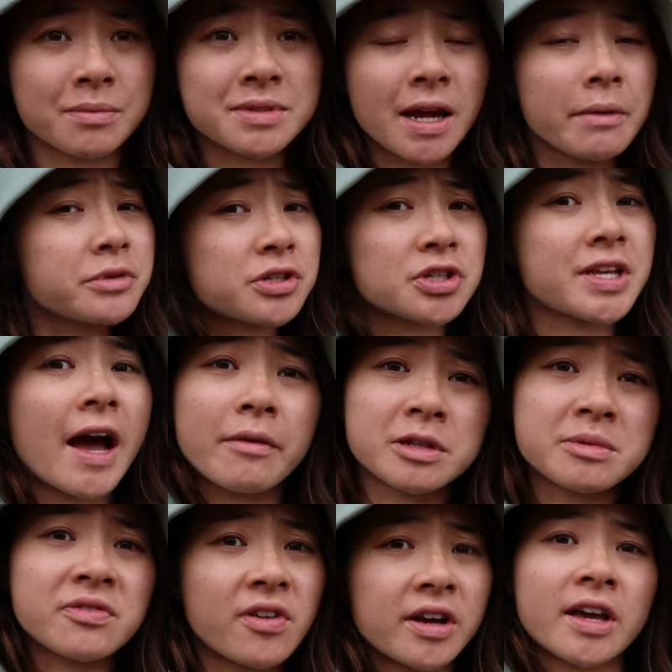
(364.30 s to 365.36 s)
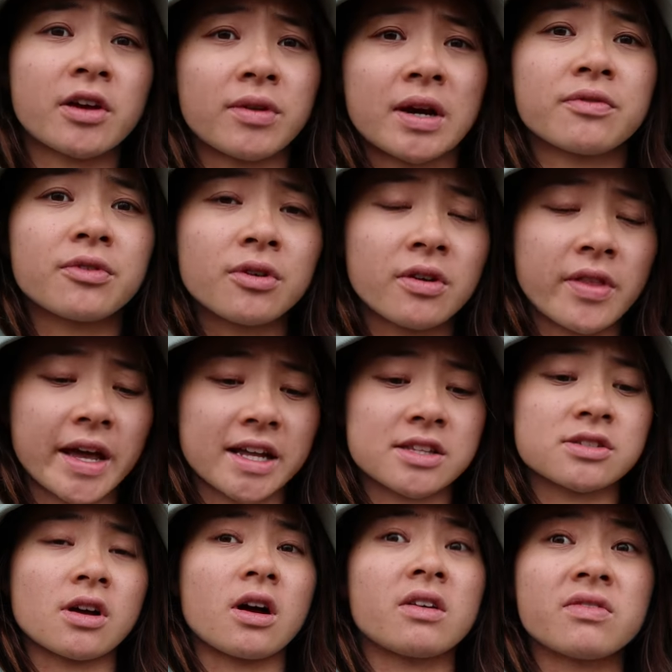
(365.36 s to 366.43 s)
Sometimes you just have to be fucking grateful and that can
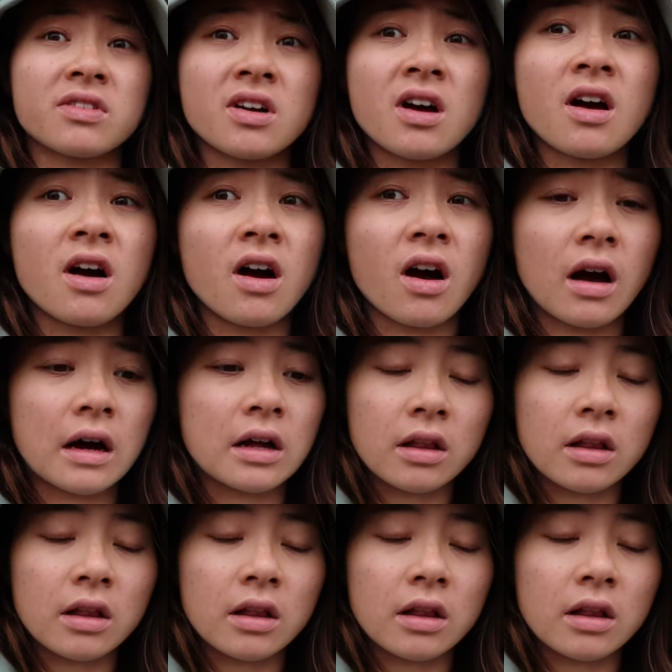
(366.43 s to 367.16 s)
solve a